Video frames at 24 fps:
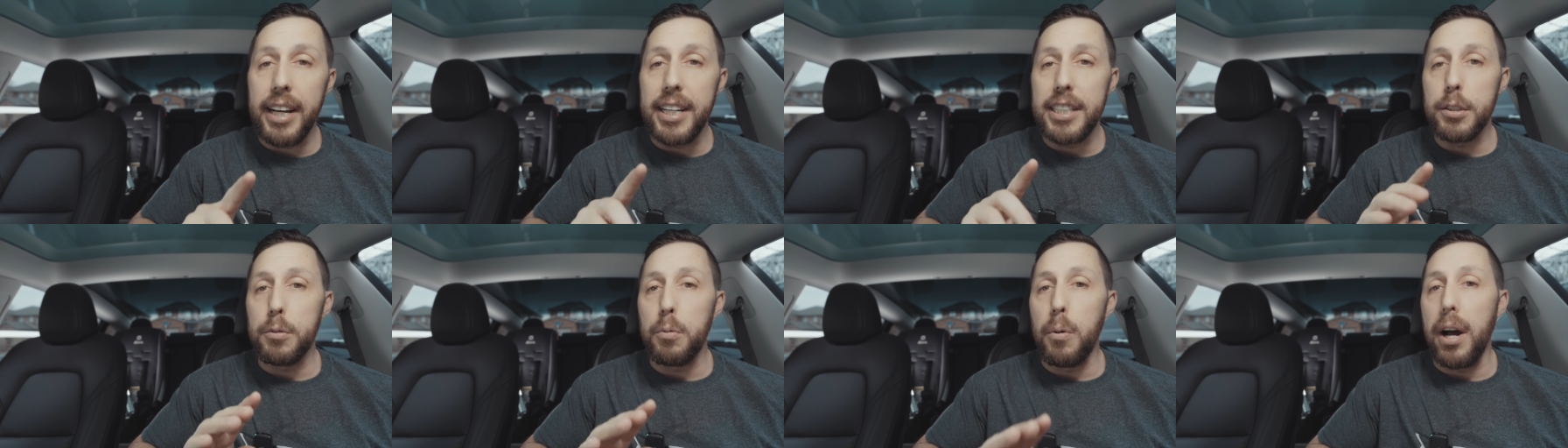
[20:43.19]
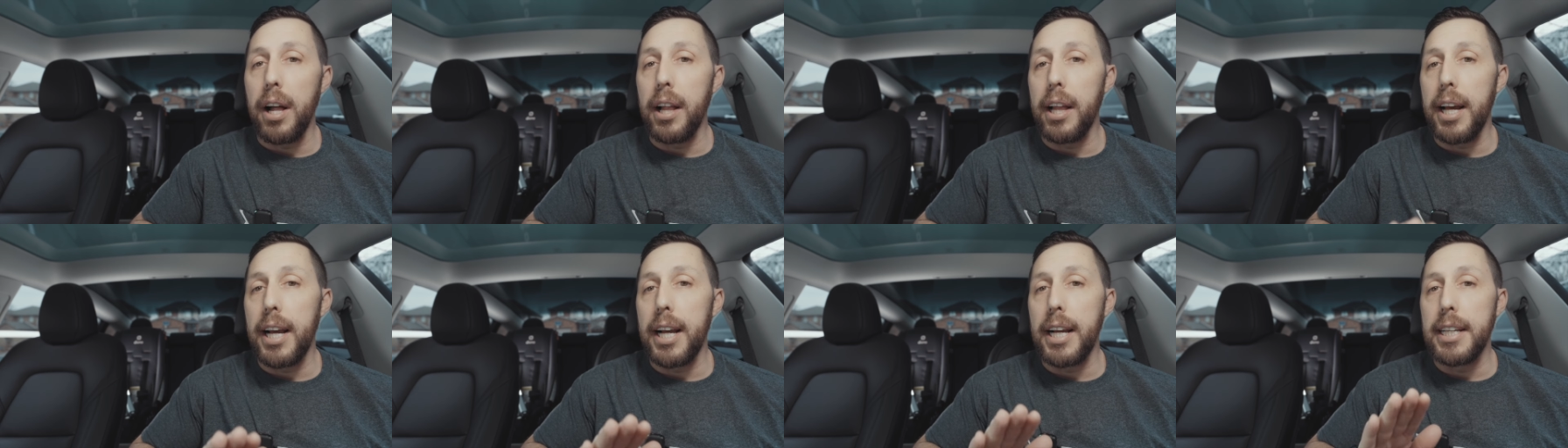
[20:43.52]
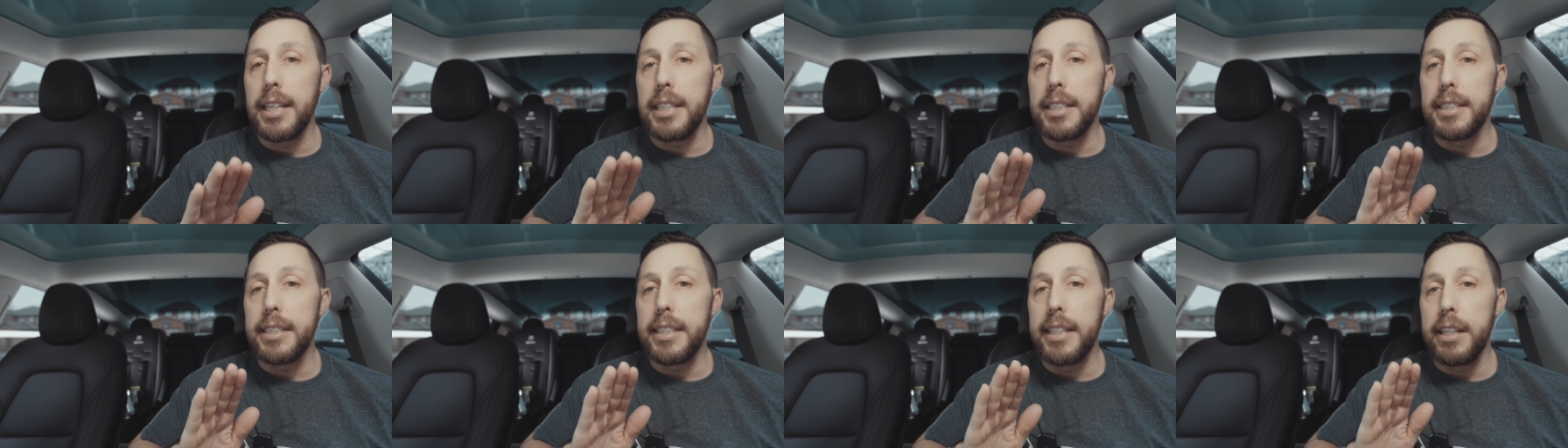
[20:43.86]
as well
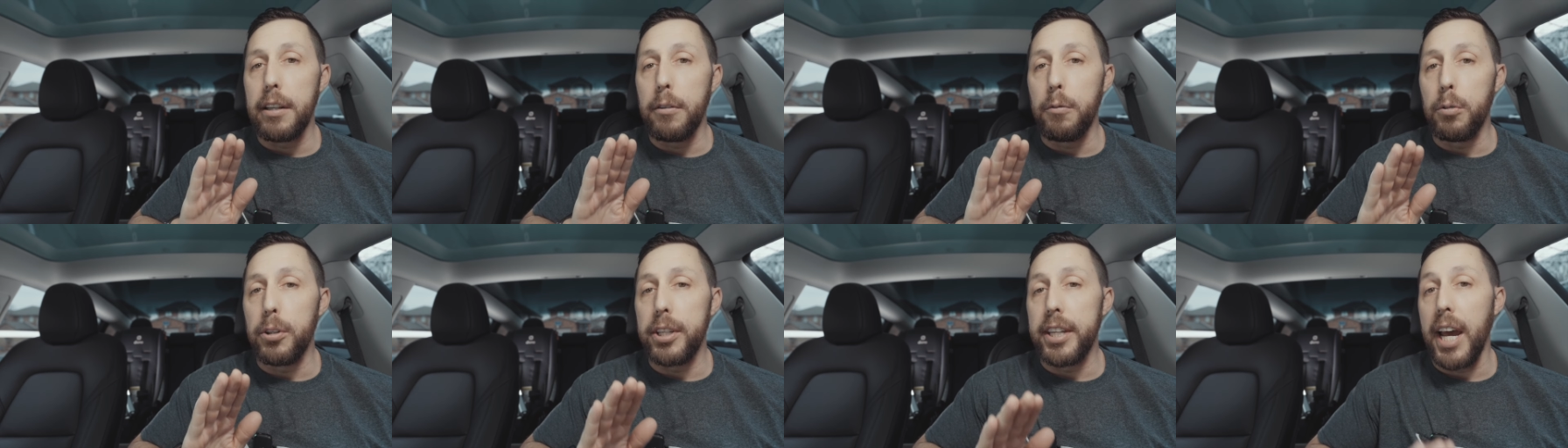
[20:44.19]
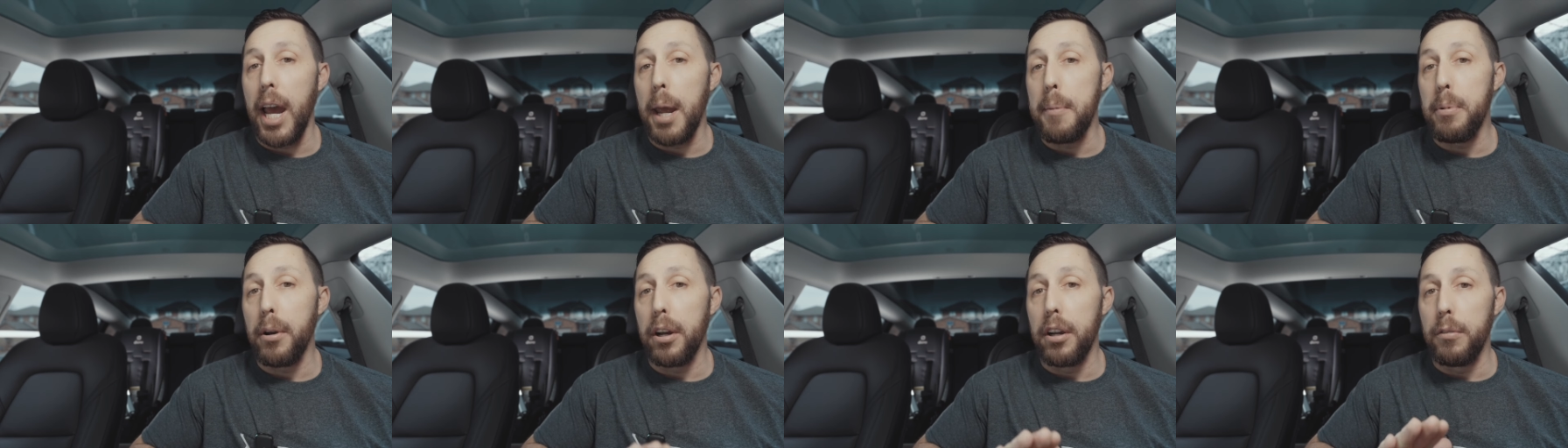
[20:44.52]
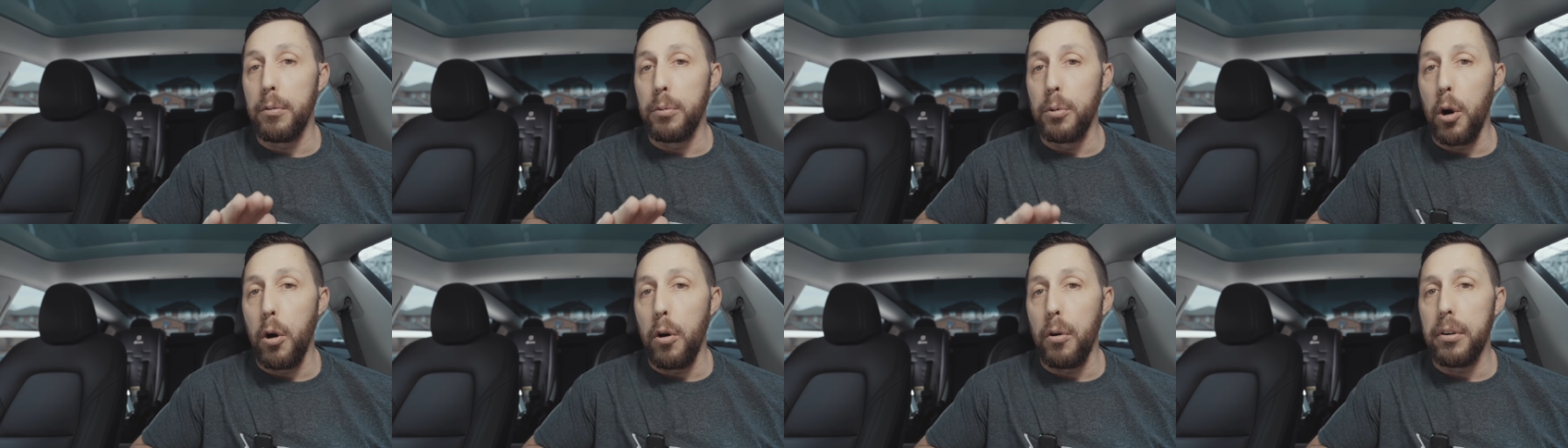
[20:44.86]
as the type
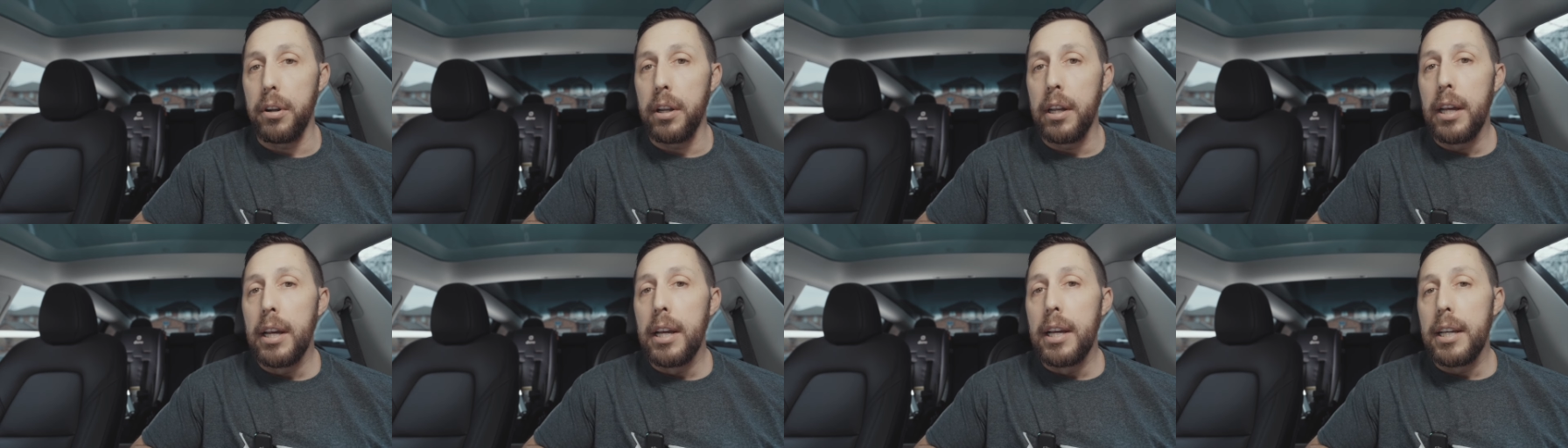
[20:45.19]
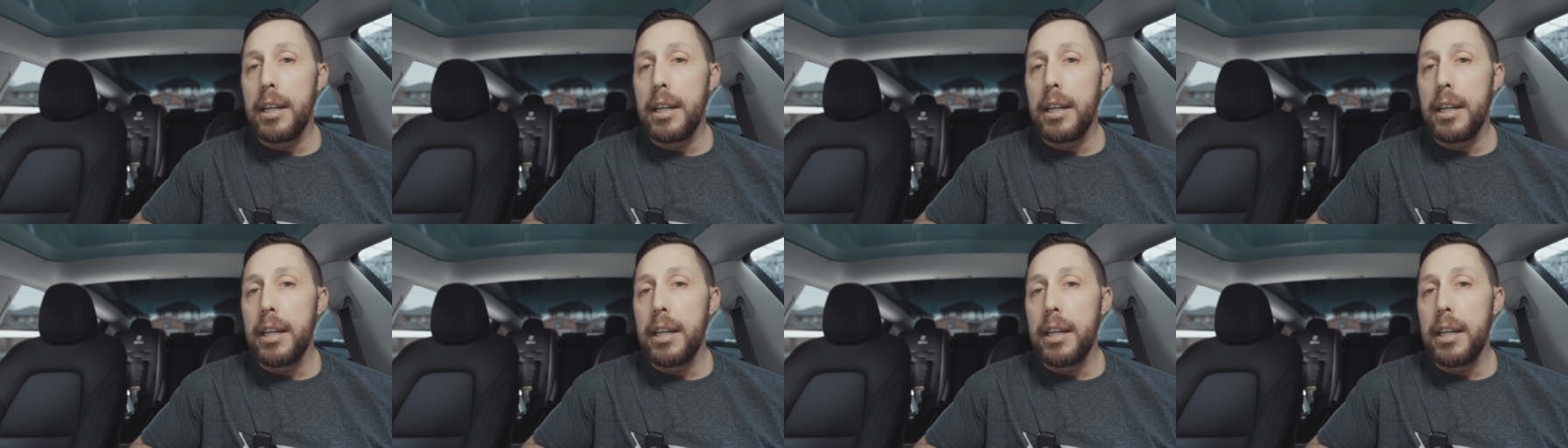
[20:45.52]
of road,